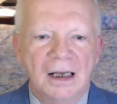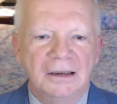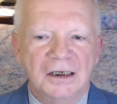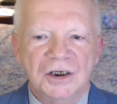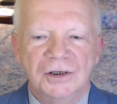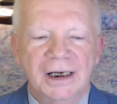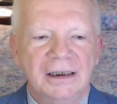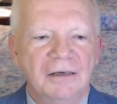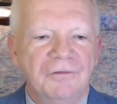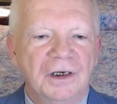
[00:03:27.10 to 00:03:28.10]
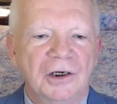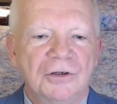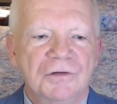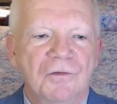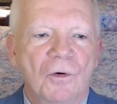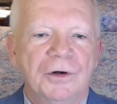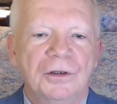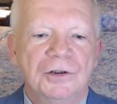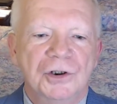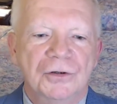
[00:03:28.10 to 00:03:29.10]
Let's look at the figures for
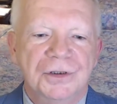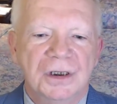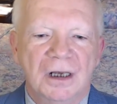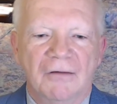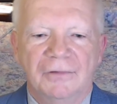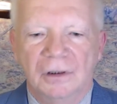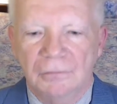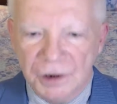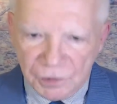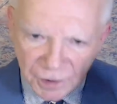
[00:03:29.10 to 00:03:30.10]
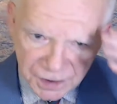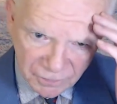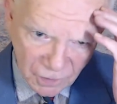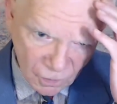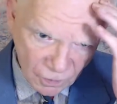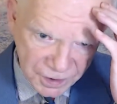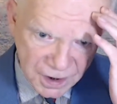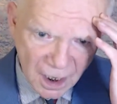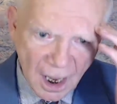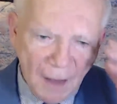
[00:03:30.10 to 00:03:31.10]
New Jersey governor, which was, of
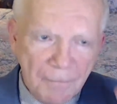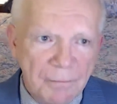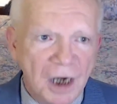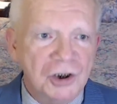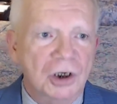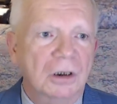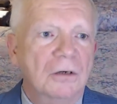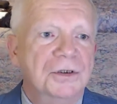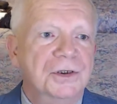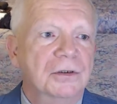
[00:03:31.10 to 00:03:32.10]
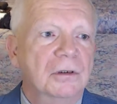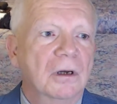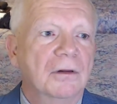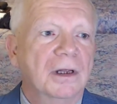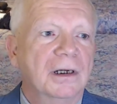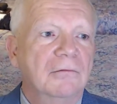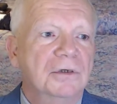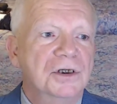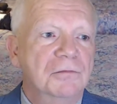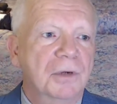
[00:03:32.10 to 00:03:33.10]
course, much closer than it
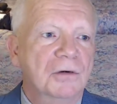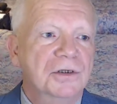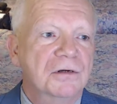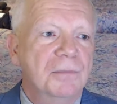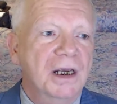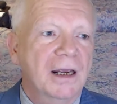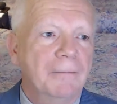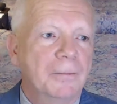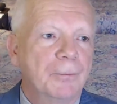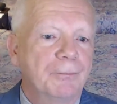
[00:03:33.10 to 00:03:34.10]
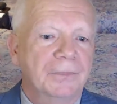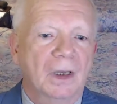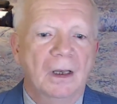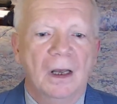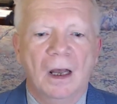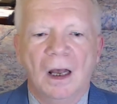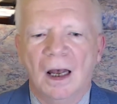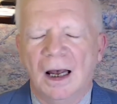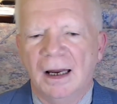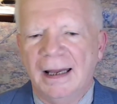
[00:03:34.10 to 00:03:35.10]
was supposed to be.
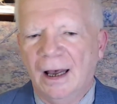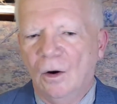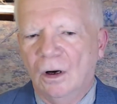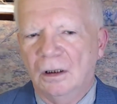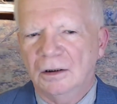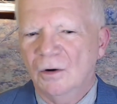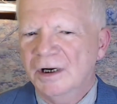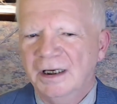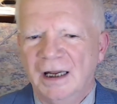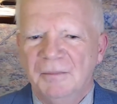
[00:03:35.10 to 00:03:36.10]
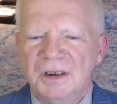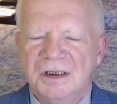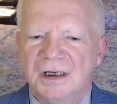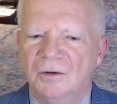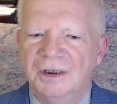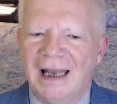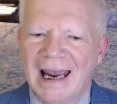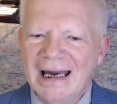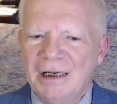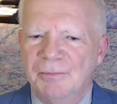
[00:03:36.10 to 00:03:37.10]
Now, according to NBC, only
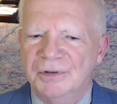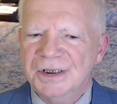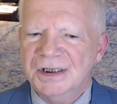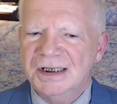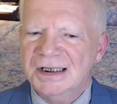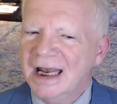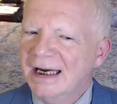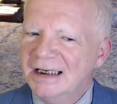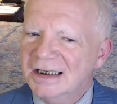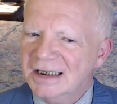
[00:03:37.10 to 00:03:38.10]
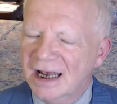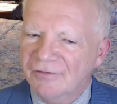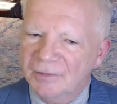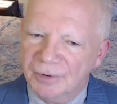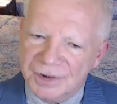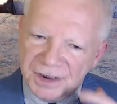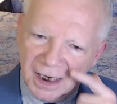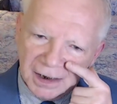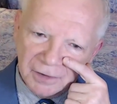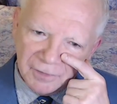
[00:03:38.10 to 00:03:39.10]

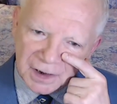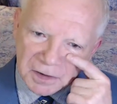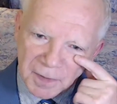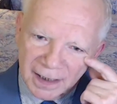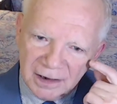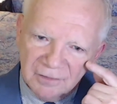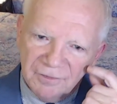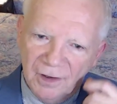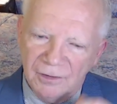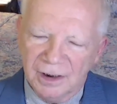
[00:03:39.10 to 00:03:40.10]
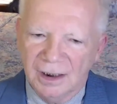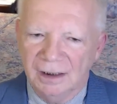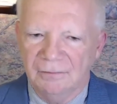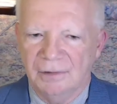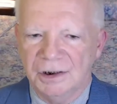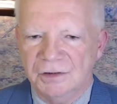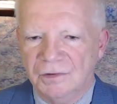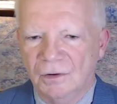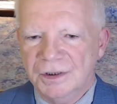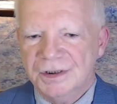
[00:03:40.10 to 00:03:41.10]
87% of expected vote in, which, of
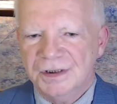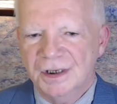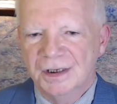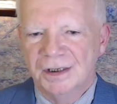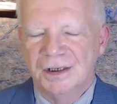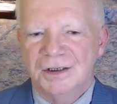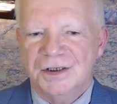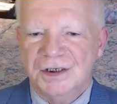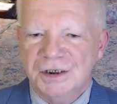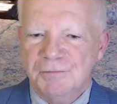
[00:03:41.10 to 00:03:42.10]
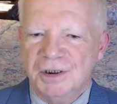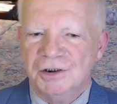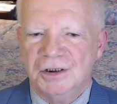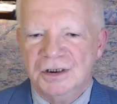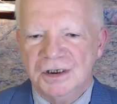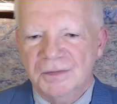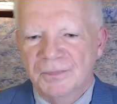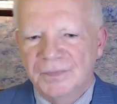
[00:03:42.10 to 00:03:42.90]
course, is suspicious,